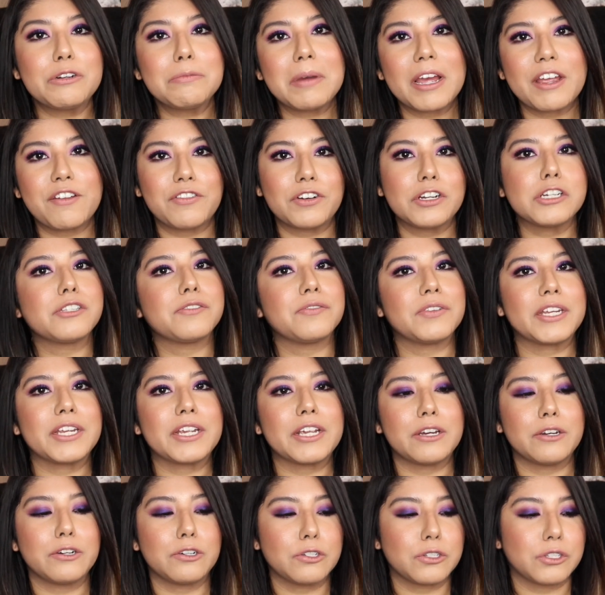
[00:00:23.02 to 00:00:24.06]
are my first
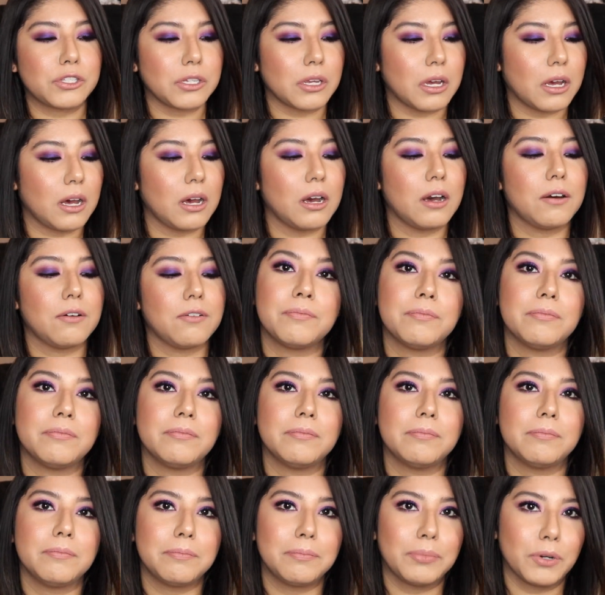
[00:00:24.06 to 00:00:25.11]
videos of
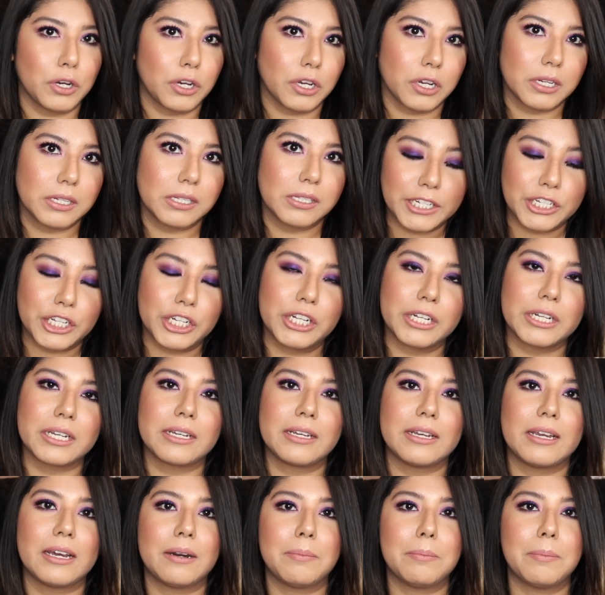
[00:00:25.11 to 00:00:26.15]
books. I took
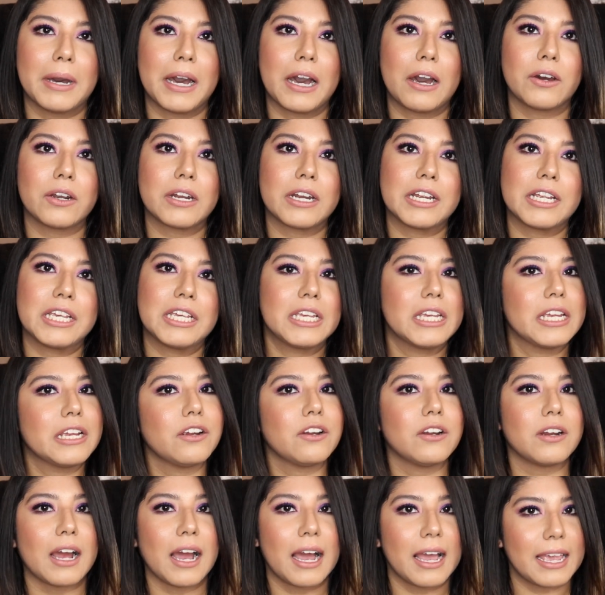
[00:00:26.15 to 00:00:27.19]
about a
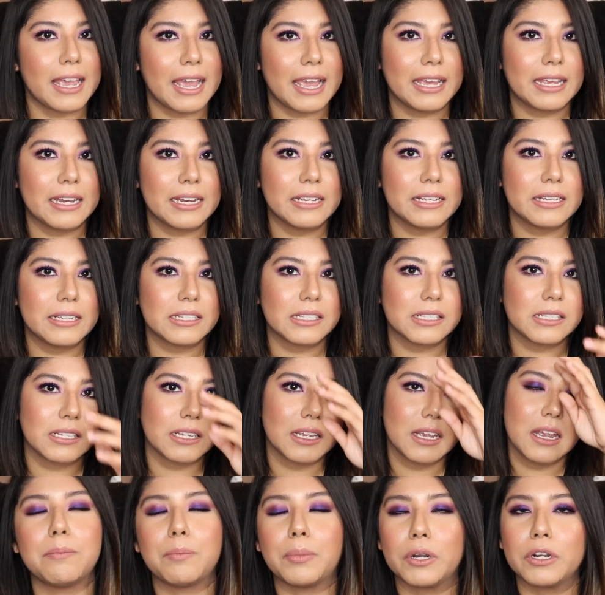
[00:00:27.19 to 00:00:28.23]
year hiatus.
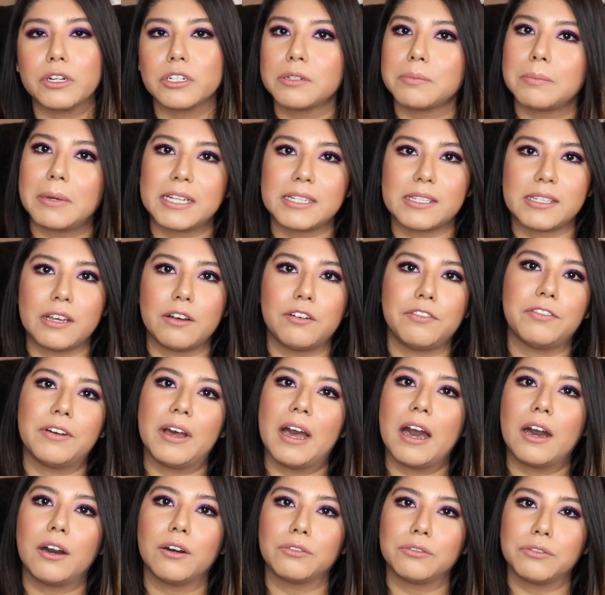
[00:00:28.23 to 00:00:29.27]
I burned myself
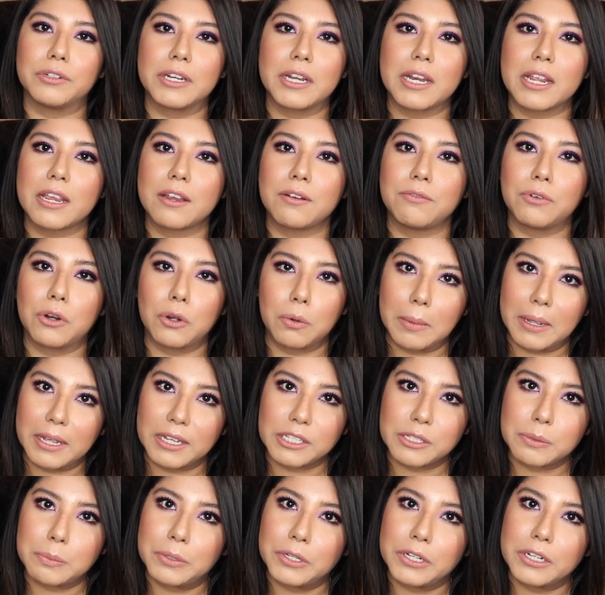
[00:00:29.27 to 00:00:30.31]
out reading
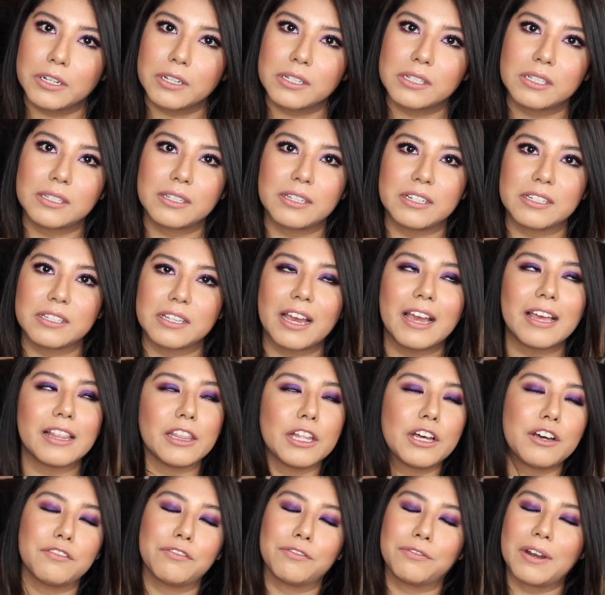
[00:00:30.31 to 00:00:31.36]
romance books because I
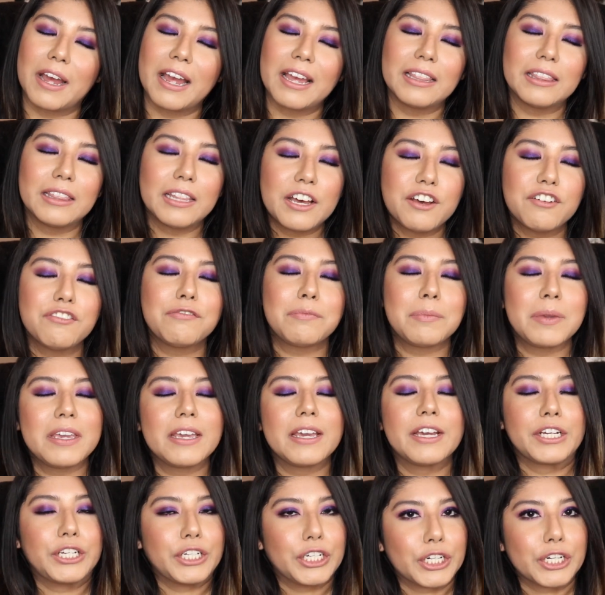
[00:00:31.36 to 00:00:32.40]
love
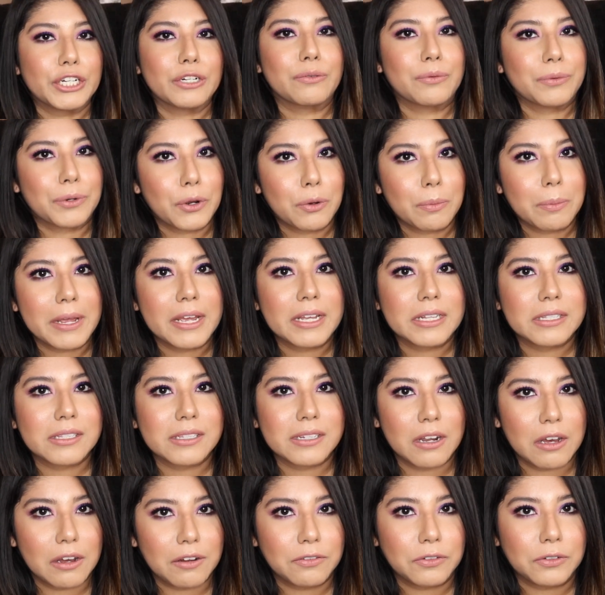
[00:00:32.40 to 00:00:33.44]
me a good romance
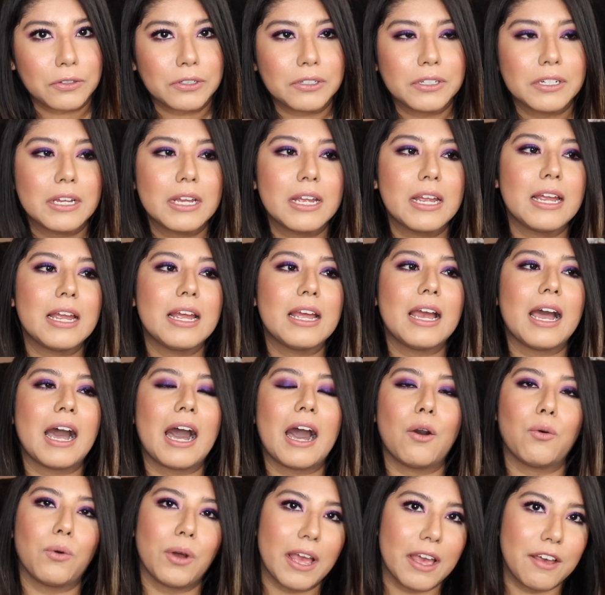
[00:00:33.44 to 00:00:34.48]
novel.
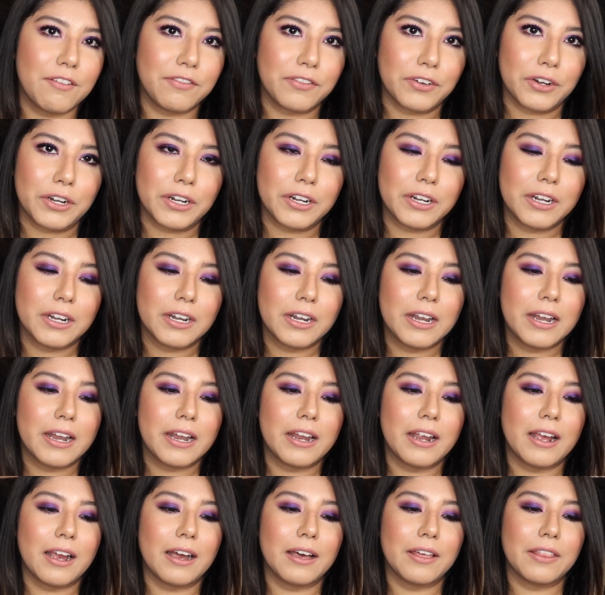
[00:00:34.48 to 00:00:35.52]
However,
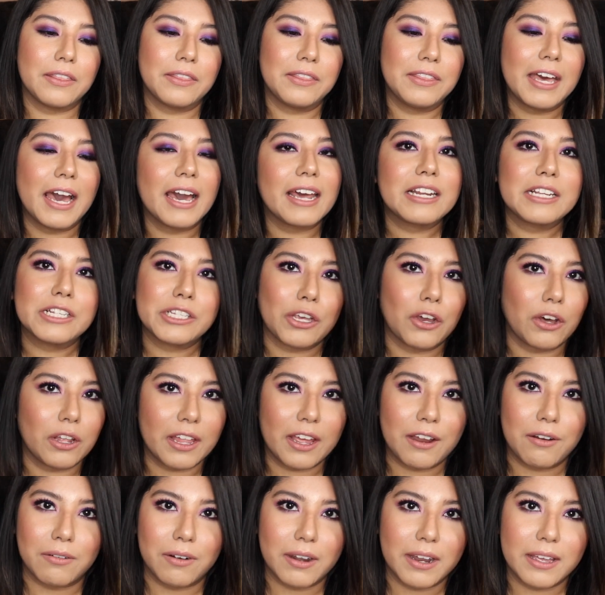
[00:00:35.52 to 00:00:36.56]
that is all
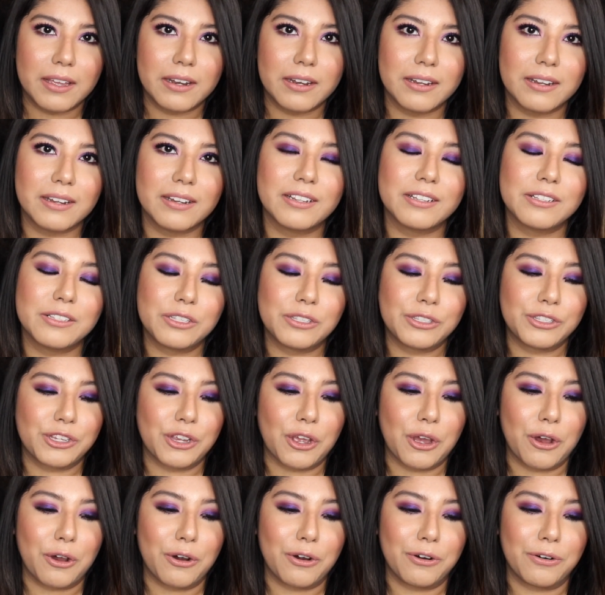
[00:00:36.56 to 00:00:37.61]
I read.
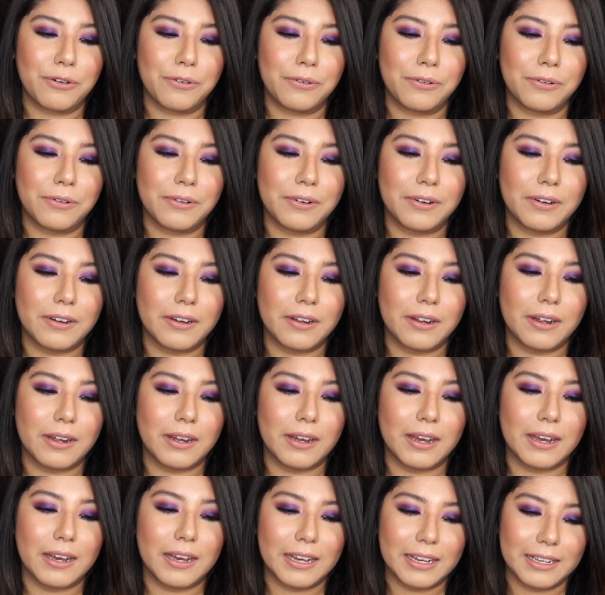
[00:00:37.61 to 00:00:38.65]
So
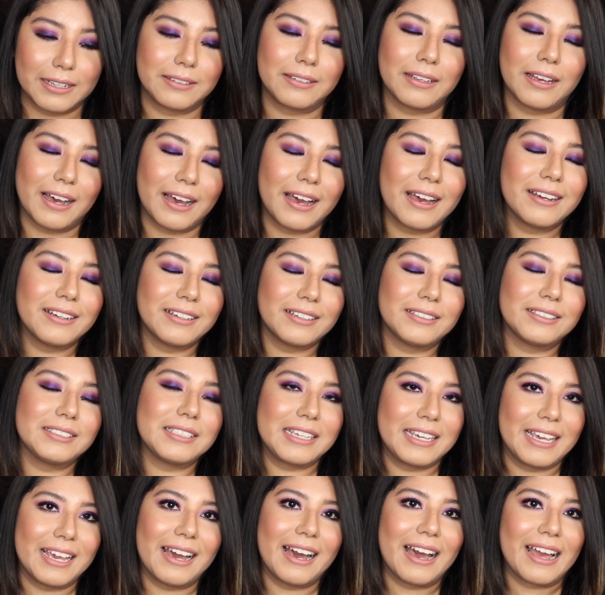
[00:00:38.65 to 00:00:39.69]

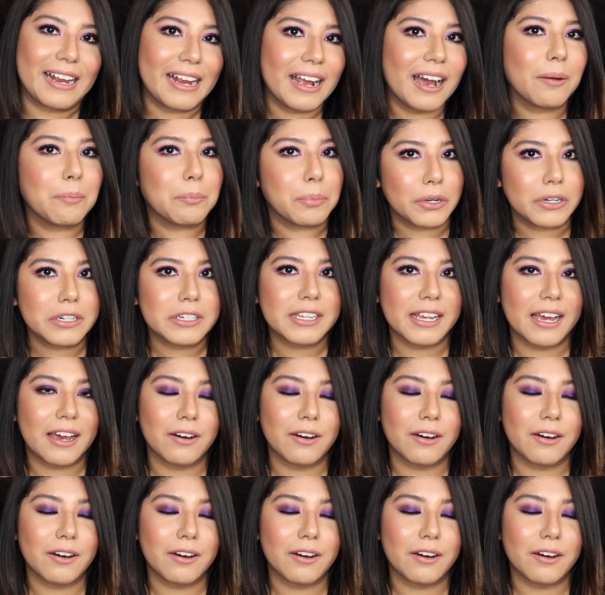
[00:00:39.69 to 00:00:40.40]
yeah, I got burnt